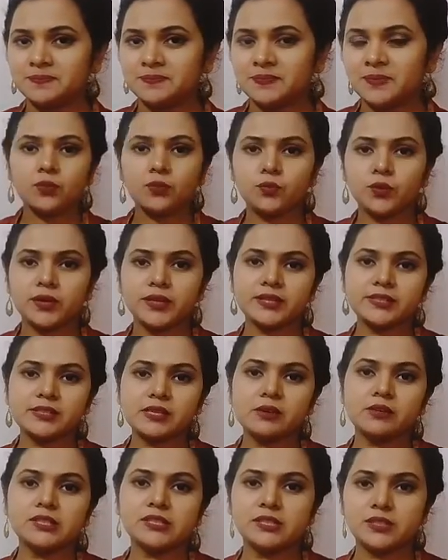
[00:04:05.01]
Now, what is
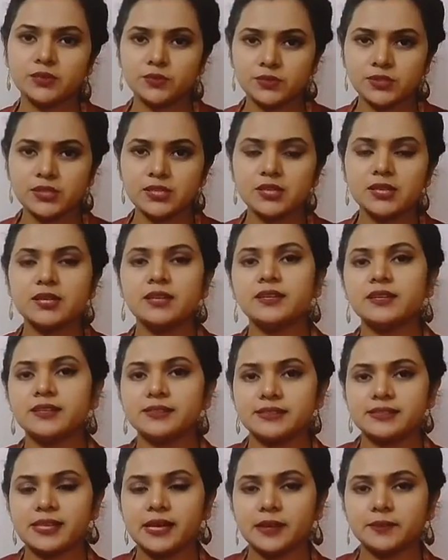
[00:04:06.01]
our duty in
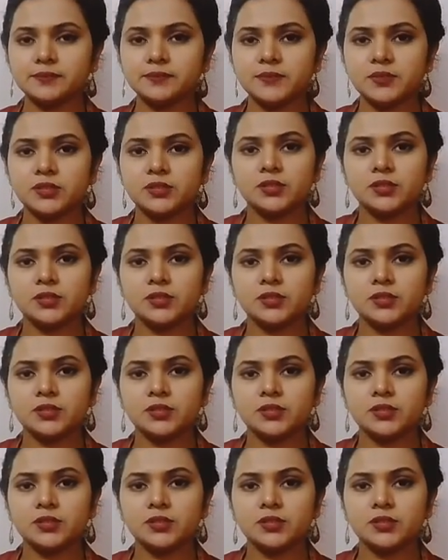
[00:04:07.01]
exam?